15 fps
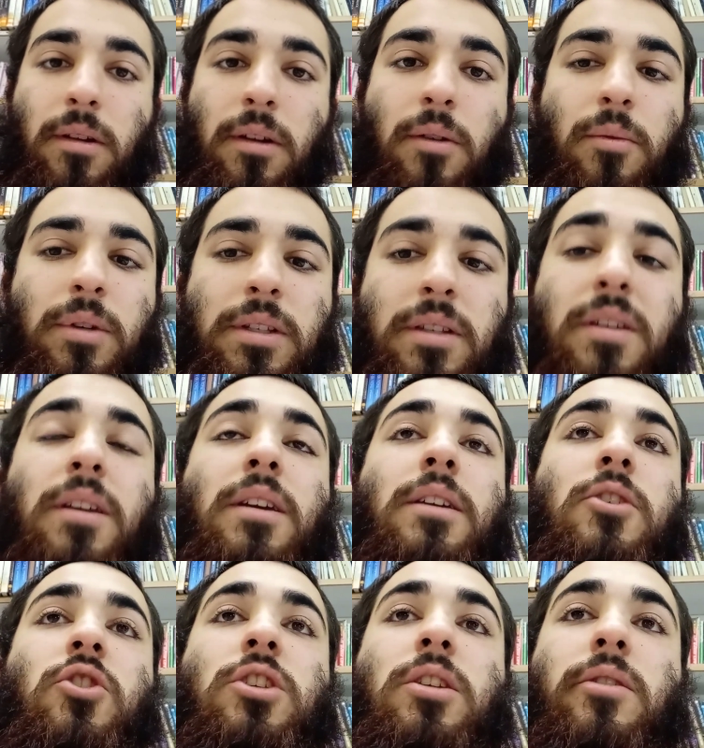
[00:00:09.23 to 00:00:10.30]
We see in
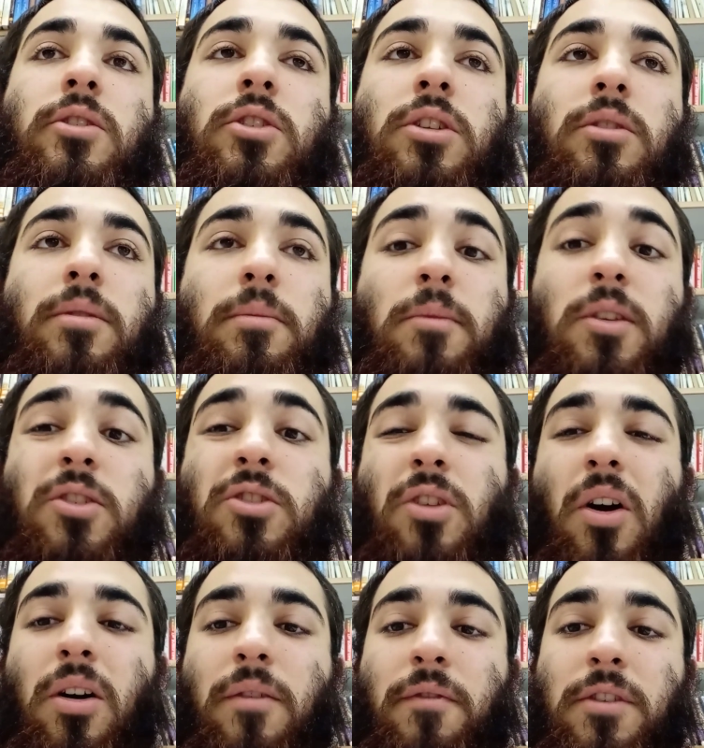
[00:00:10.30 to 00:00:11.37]
Shir HaShirim, the
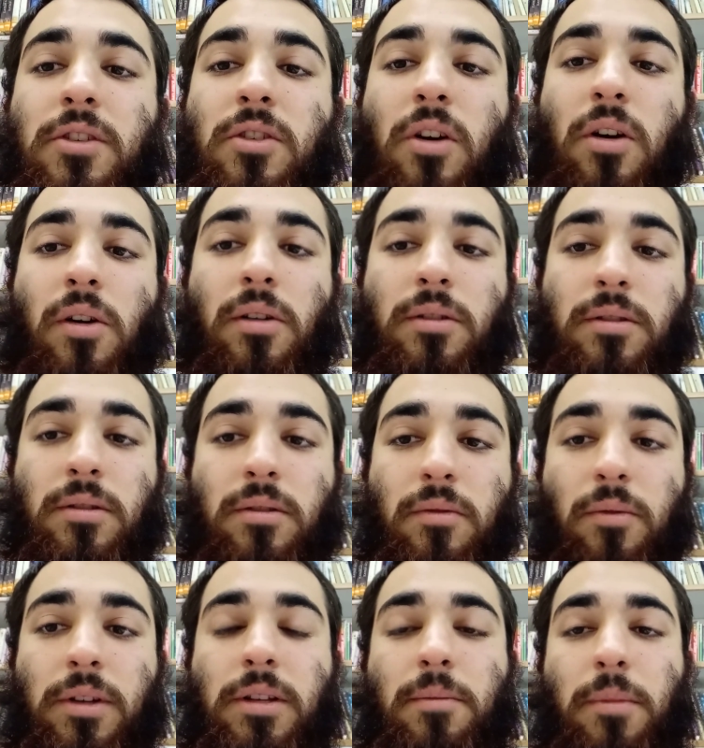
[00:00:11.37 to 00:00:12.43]
Song of Songs,
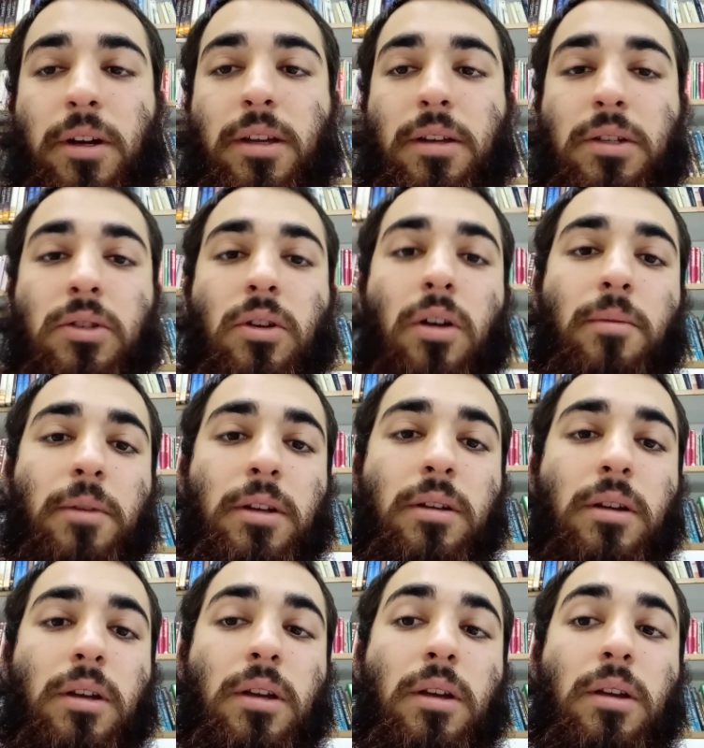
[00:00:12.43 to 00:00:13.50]
written by King Solomon.
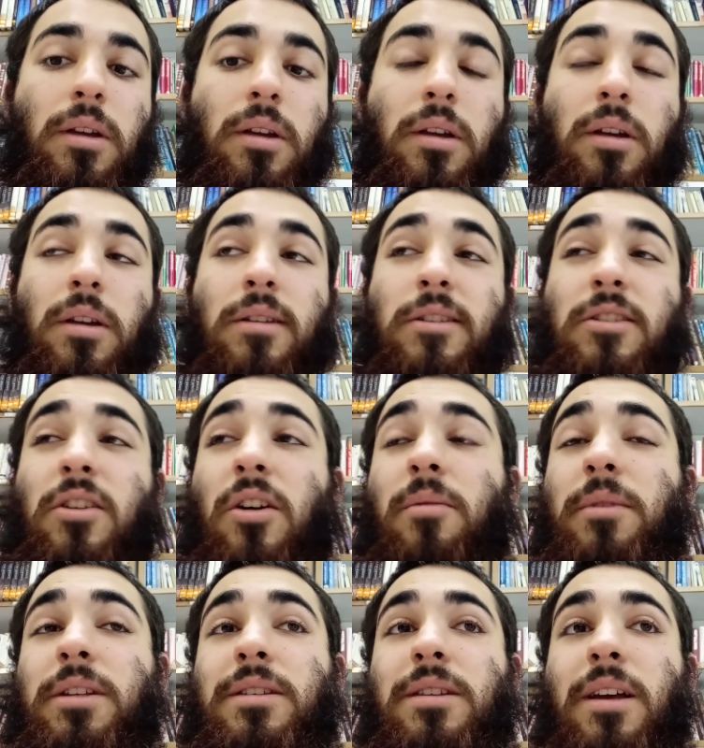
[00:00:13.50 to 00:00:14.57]
King
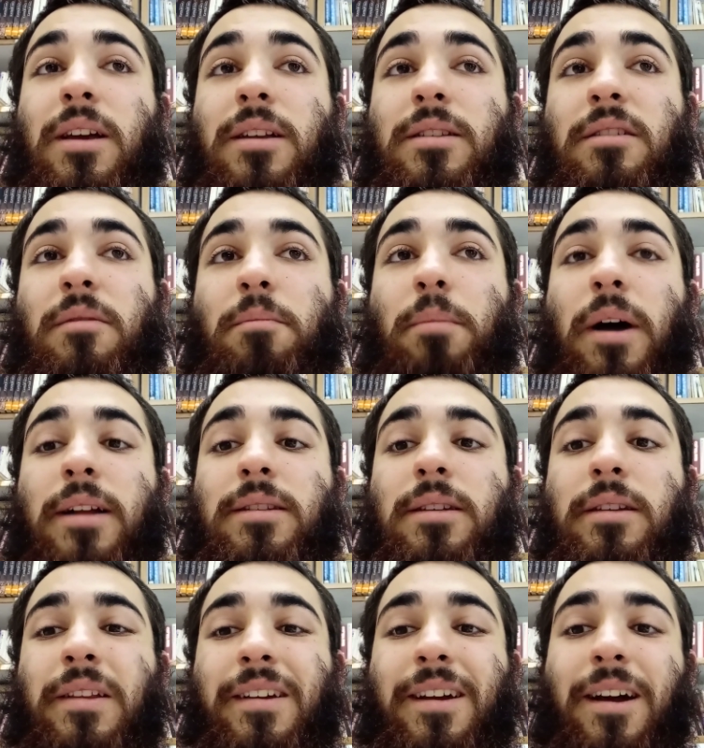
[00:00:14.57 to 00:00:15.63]
Solomon says, Bati
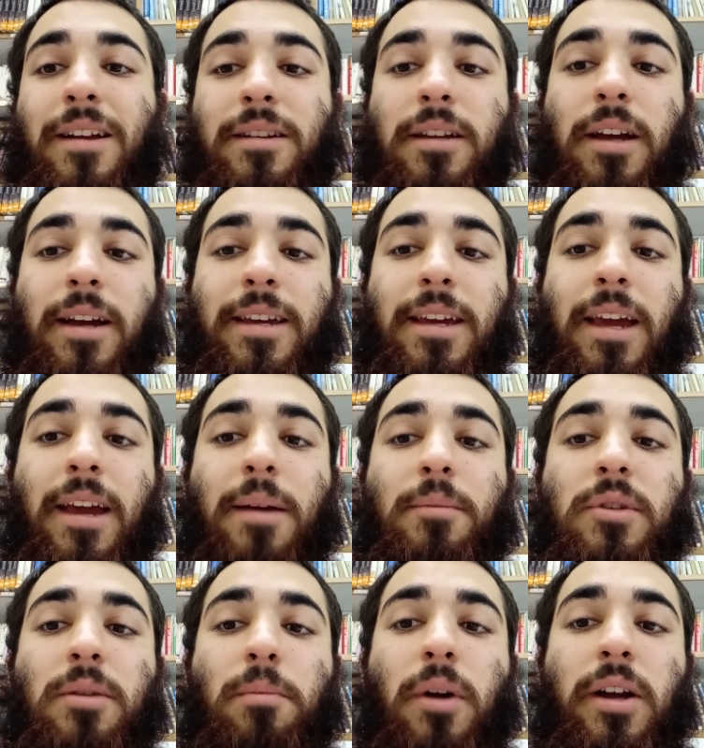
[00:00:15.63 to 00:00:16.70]
Lagani, I came
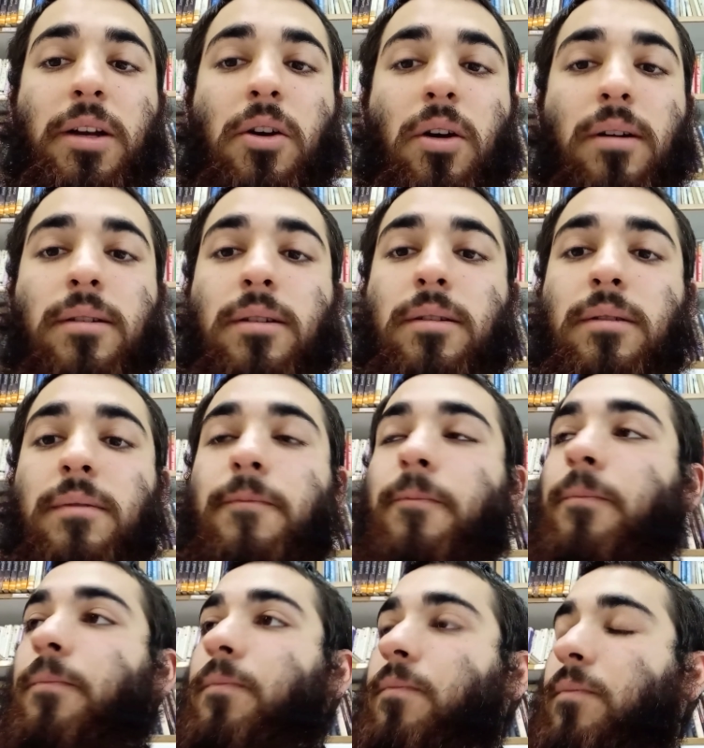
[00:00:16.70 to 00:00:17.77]
to my garden.
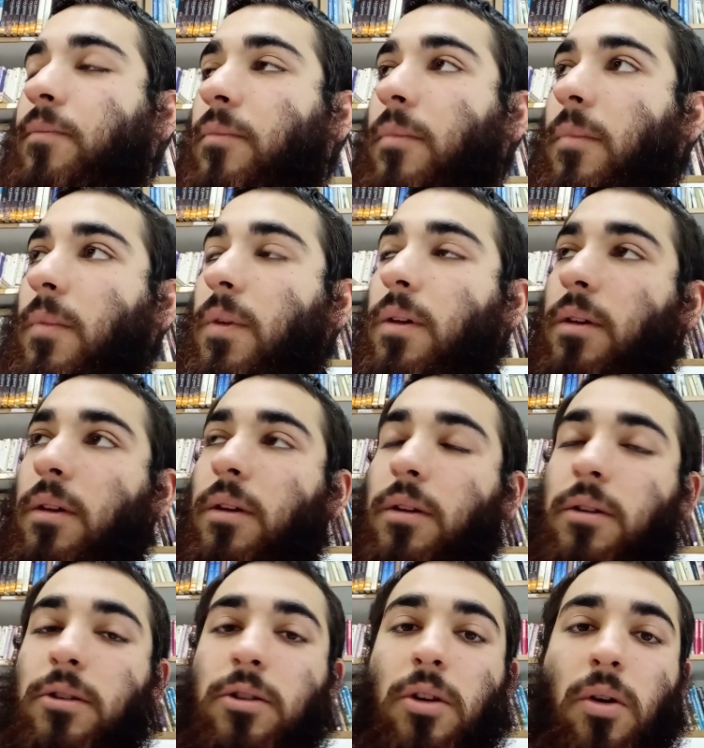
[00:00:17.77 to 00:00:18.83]

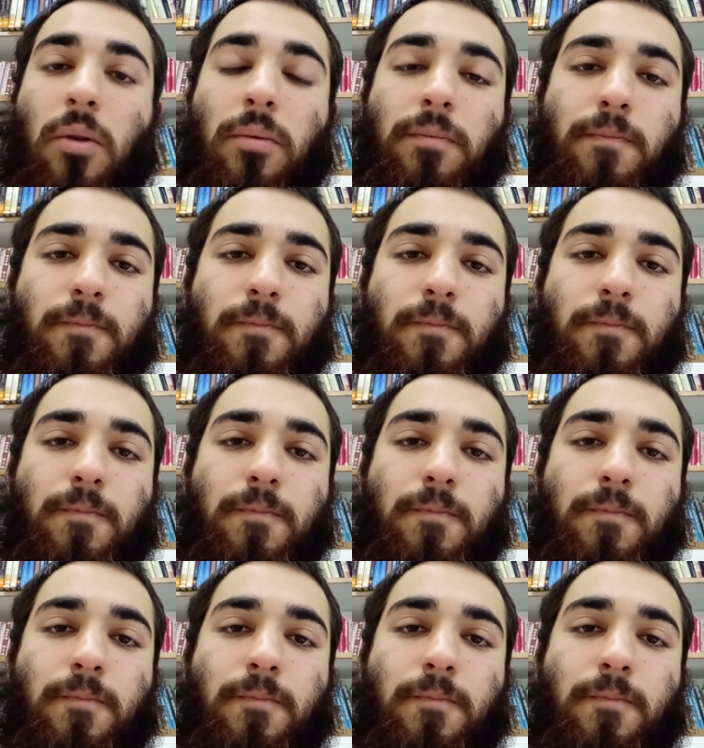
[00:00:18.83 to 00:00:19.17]
So,